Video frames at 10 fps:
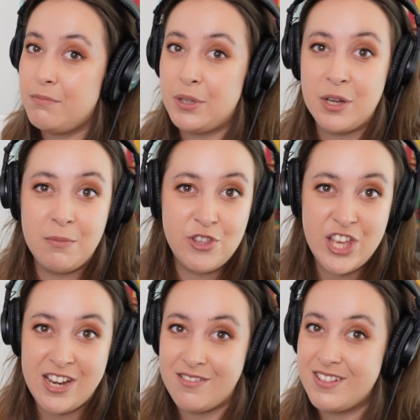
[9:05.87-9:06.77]
become
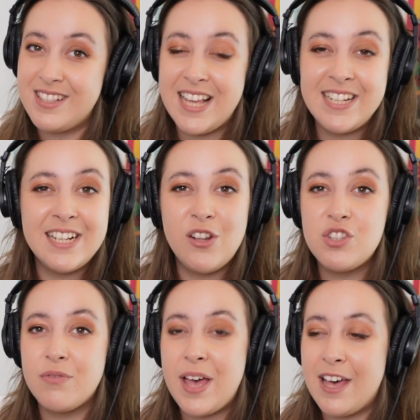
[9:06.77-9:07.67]
thin, sending
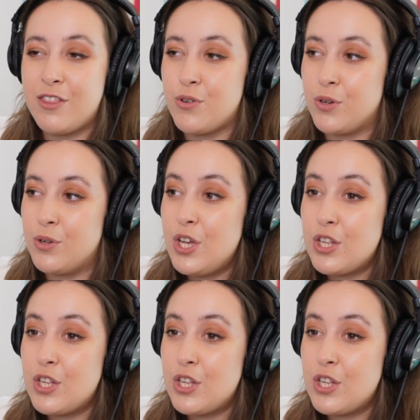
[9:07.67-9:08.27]
lots of air through.